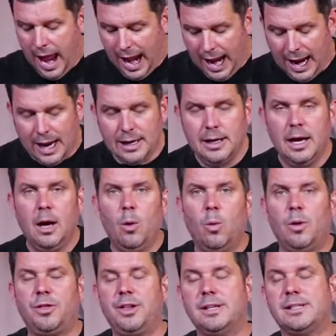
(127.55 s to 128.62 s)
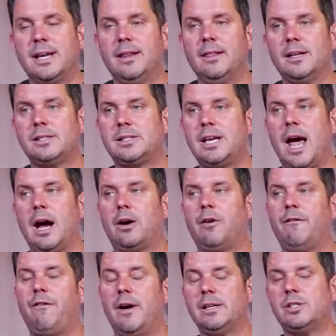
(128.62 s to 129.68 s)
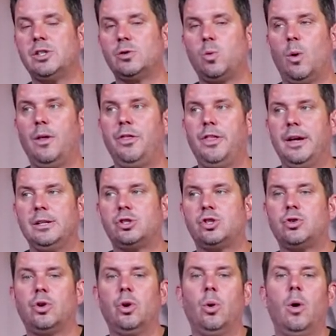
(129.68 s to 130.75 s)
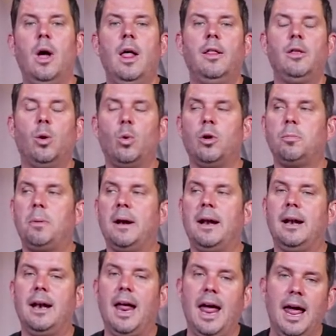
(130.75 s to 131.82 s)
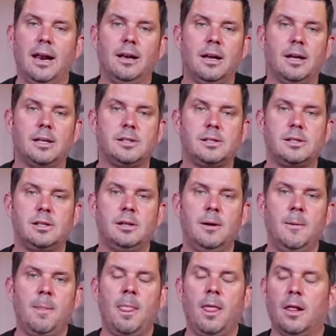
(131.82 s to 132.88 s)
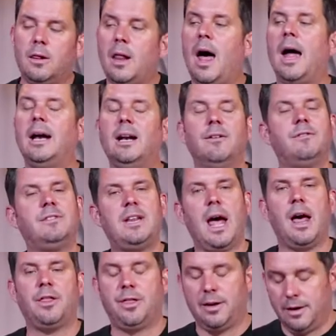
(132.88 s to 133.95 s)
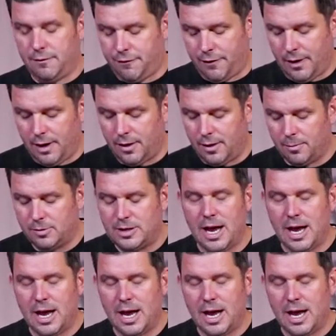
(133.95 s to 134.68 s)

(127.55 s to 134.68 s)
And with these endless sacrifices, one thing's true there would have been an endless line of death in front of them.